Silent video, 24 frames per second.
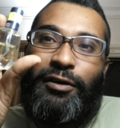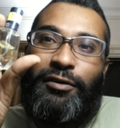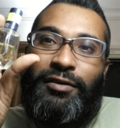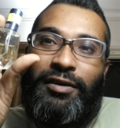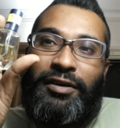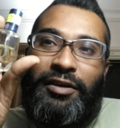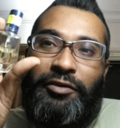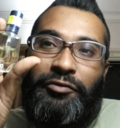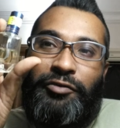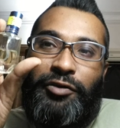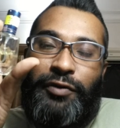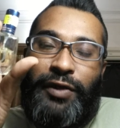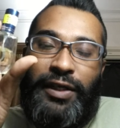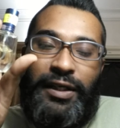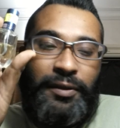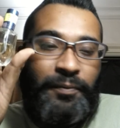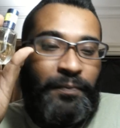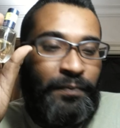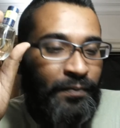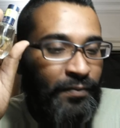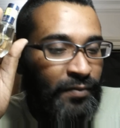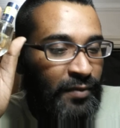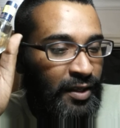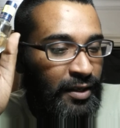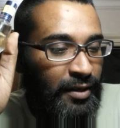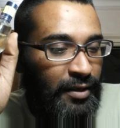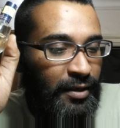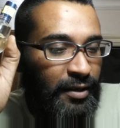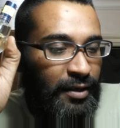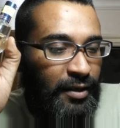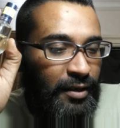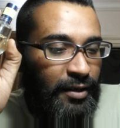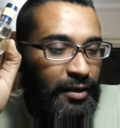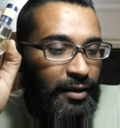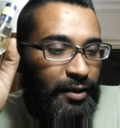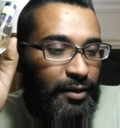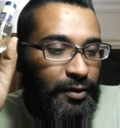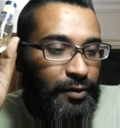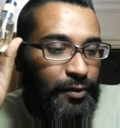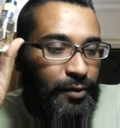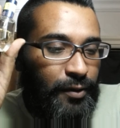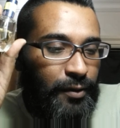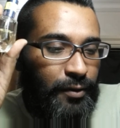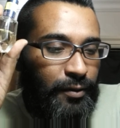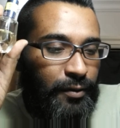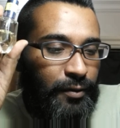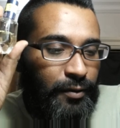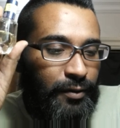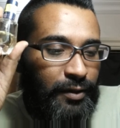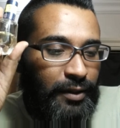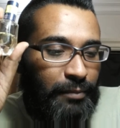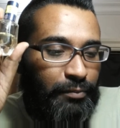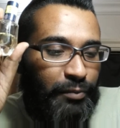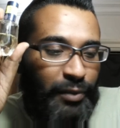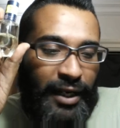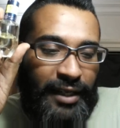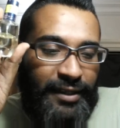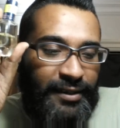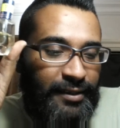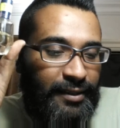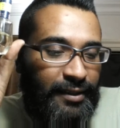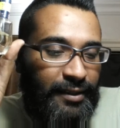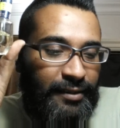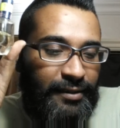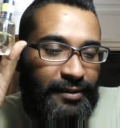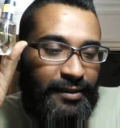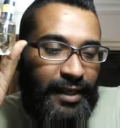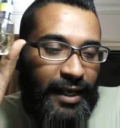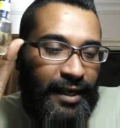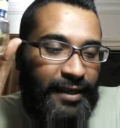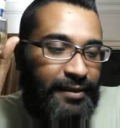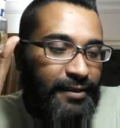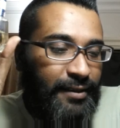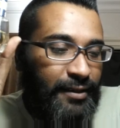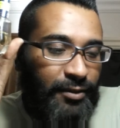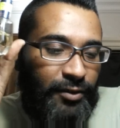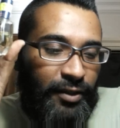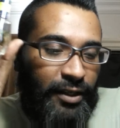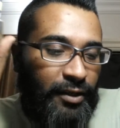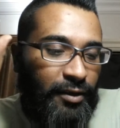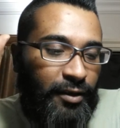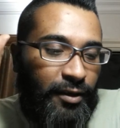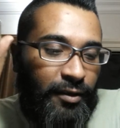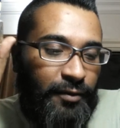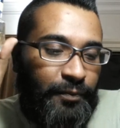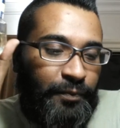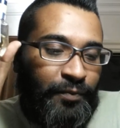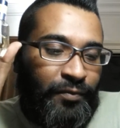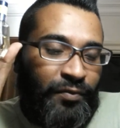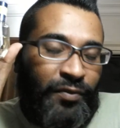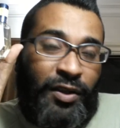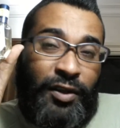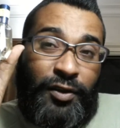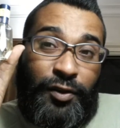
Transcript: I'll review it. So the prices, sizes, okay, gone.